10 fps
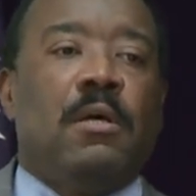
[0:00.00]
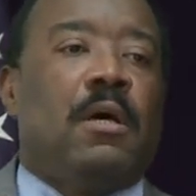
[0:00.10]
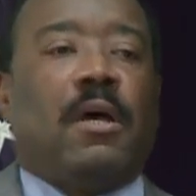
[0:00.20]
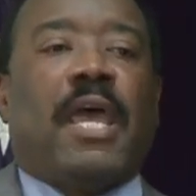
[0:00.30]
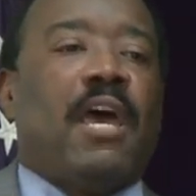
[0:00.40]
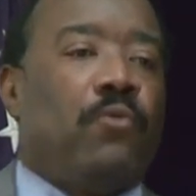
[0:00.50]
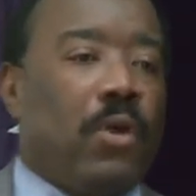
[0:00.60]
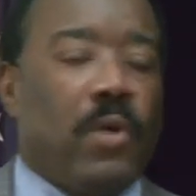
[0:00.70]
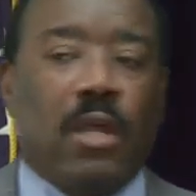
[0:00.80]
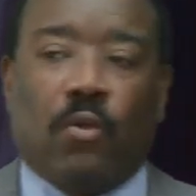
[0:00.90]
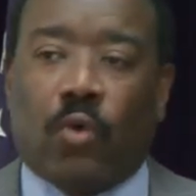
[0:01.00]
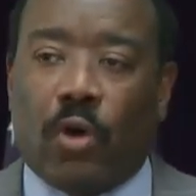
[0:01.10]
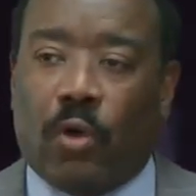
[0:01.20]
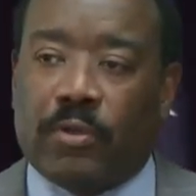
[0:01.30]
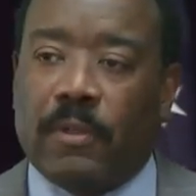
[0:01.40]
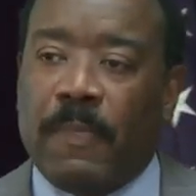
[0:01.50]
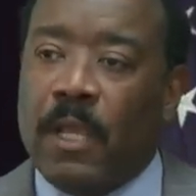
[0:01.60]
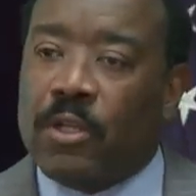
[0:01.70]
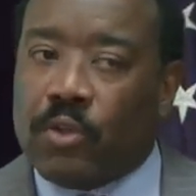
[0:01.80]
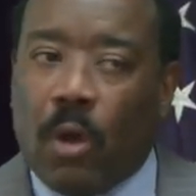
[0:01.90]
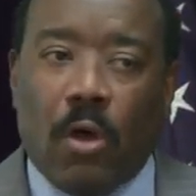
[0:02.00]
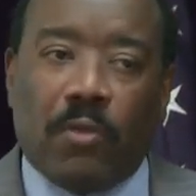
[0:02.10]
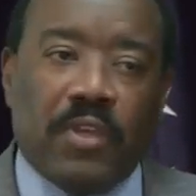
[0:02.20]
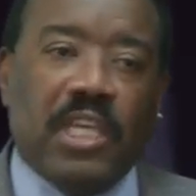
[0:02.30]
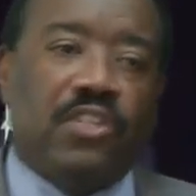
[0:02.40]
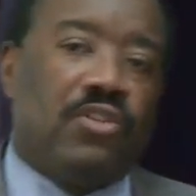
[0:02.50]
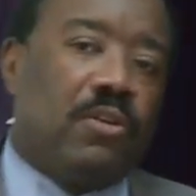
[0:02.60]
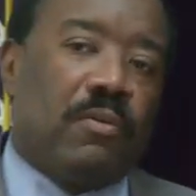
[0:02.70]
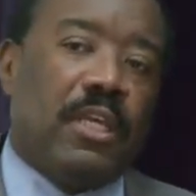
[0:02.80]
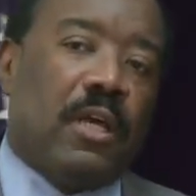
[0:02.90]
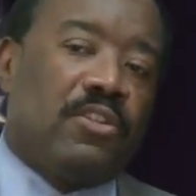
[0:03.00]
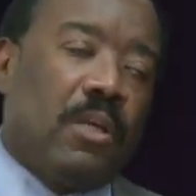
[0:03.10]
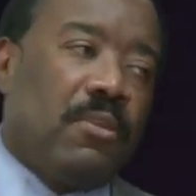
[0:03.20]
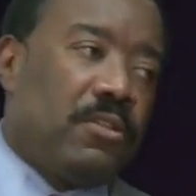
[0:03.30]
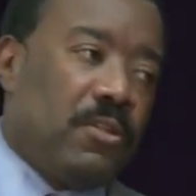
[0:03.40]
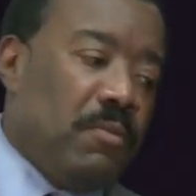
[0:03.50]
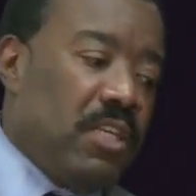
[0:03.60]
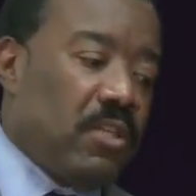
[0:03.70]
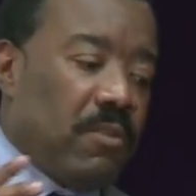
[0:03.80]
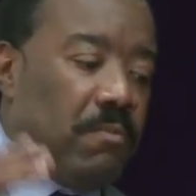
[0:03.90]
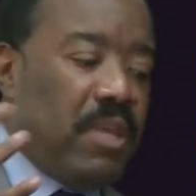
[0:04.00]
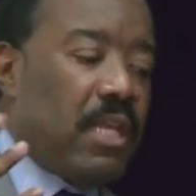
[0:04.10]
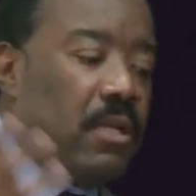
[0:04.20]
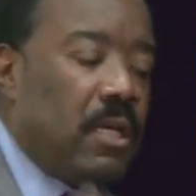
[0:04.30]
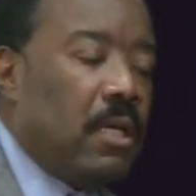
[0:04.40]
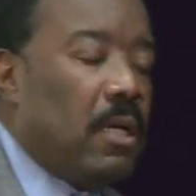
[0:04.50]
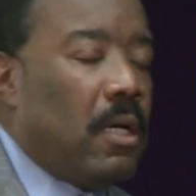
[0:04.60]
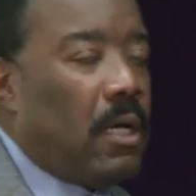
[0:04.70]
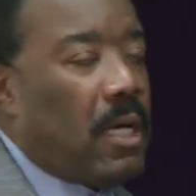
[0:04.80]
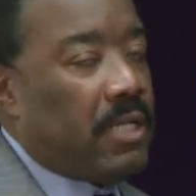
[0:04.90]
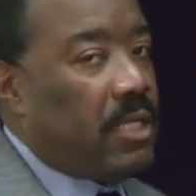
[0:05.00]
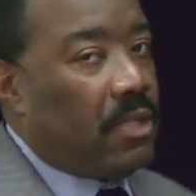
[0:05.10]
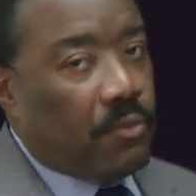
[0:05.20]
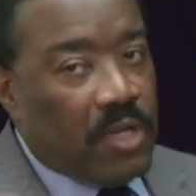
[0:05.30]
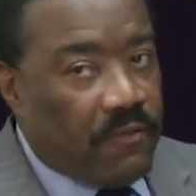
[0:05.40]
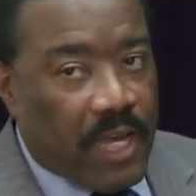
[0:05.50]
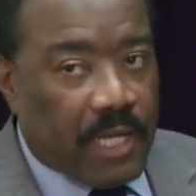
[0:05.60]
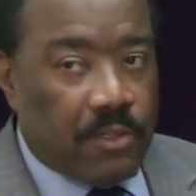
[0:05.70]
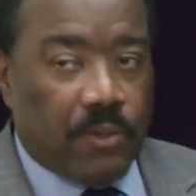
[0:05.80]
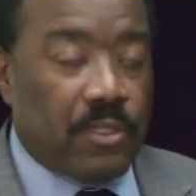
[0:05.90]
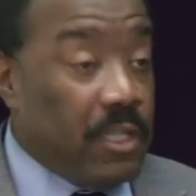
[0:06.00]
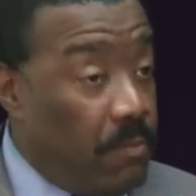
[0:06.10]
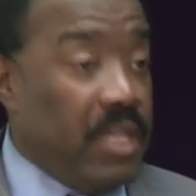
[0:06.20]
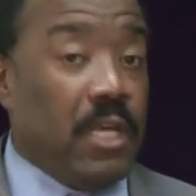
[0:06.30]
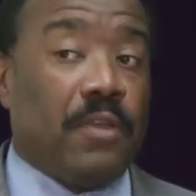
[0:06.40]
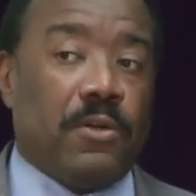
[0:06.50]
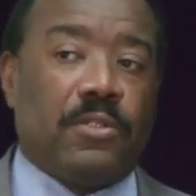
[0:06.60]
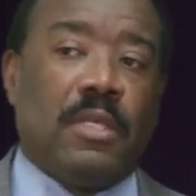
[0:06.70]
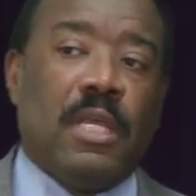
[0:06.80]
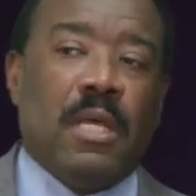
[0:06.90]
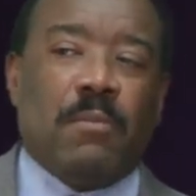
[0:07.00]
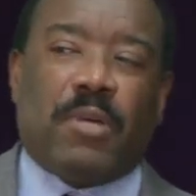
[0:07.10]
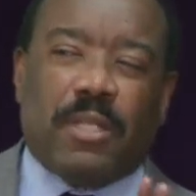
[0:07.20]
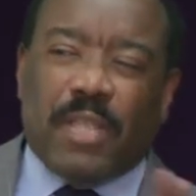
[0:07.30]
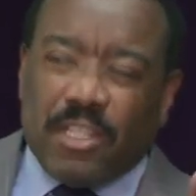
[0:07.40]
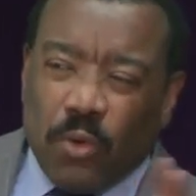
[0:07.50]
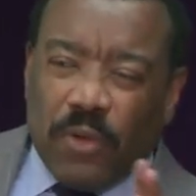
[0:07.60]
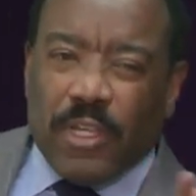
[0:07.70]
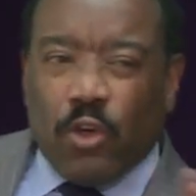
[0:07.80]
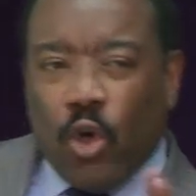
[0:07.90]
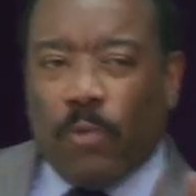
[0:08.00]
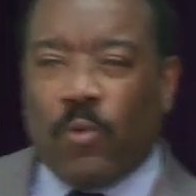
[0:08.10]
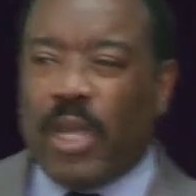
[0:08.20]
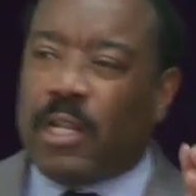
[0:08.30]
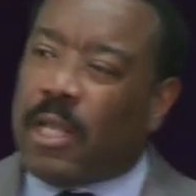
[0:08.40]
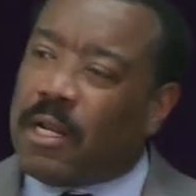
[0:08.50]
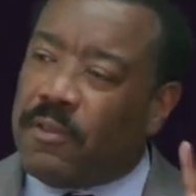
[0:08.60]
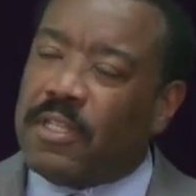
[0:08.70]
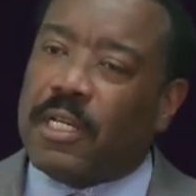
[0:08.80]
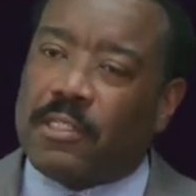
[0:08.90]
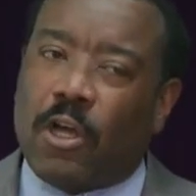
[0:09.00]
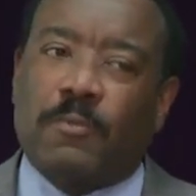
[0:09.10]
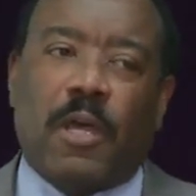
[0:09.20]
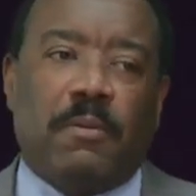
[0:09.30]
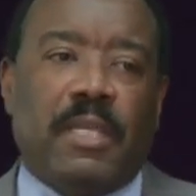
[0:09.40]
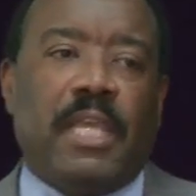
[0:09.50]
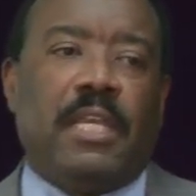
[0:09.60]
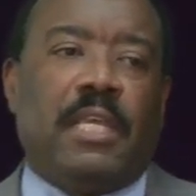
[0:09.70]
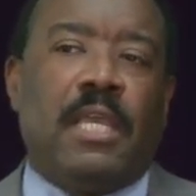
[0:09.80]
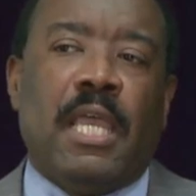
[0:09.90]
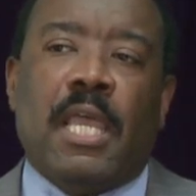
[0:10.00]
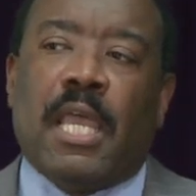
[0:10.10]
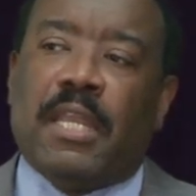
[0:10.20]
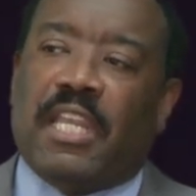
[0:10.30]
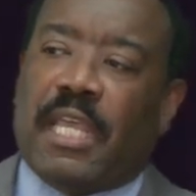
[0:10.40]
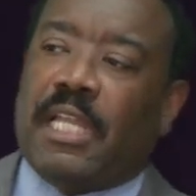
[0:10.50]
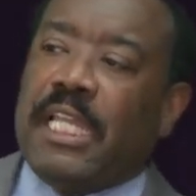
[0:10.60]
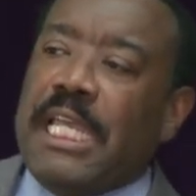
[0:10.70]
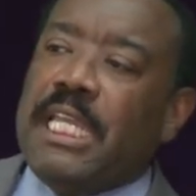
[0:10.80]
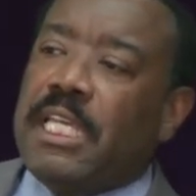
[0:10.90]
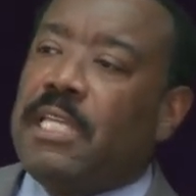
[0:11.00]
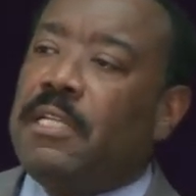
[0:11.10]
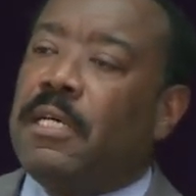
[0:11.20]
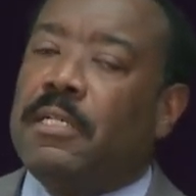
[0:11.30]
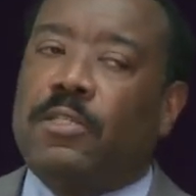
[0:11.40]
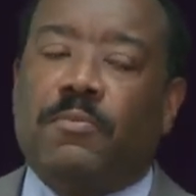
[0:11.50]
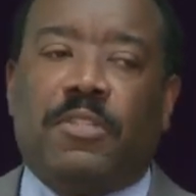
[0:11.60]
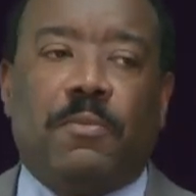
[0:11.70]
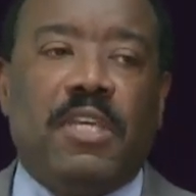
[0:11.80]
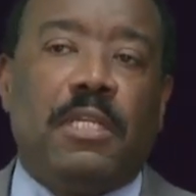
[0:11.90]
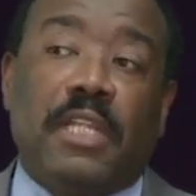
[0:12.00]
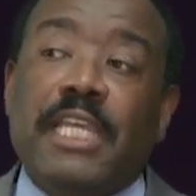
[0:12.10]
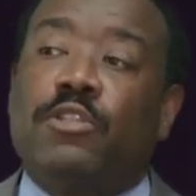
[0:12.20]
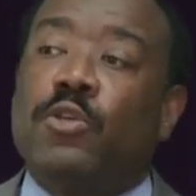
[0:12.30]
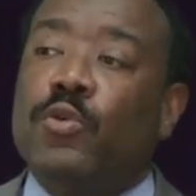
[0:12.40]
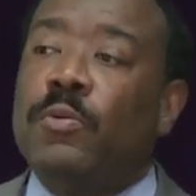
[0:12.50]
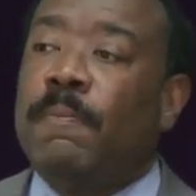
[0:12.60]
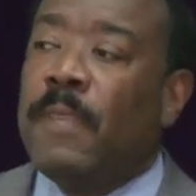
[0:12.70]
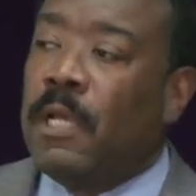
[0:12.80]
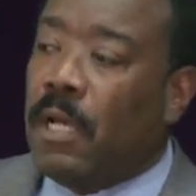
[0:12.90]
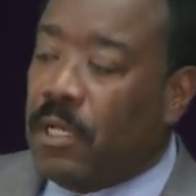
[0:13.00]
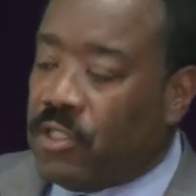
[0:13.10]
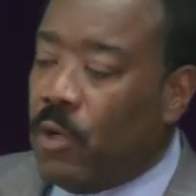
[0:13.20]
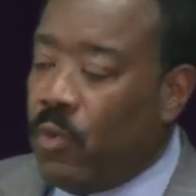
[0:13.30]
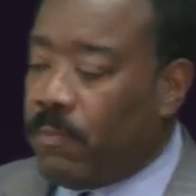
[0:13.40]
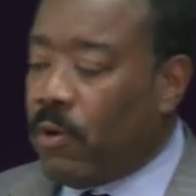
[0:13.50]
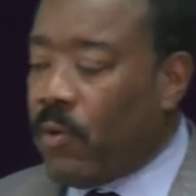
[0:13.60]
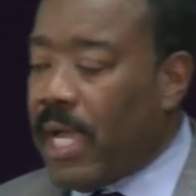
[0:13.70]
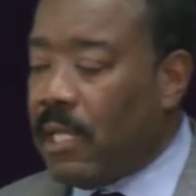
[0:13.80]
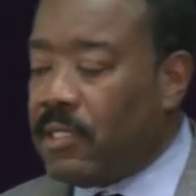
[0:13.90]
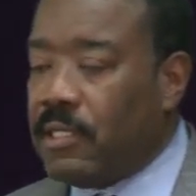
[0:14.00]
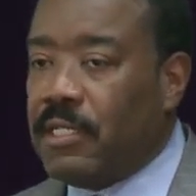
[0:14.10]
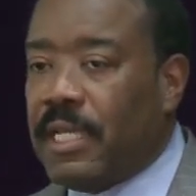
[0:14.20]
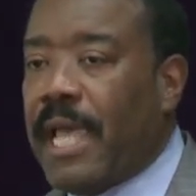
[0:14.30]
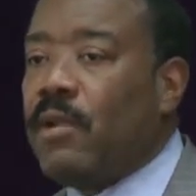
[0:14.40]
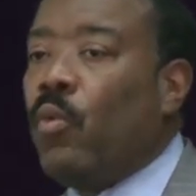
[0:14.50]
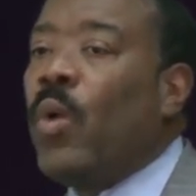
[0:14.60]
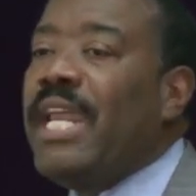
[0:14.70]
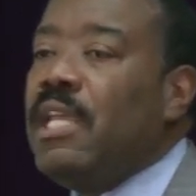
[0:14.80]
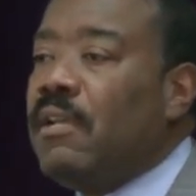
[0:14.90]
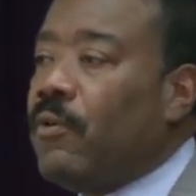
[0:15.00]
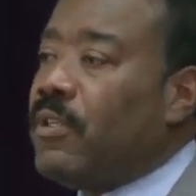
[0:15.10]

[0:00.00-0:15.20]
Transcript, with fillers: halfway around the world. So all these generally are some of, to me, some of the big, uh, I'd say, three factors. There are many others but they sort of incorporate a lot of things I talked about in the beginning. And they, they lead in, uh, to, to me, lead to uh, somewhat paralysis and kind of waiting for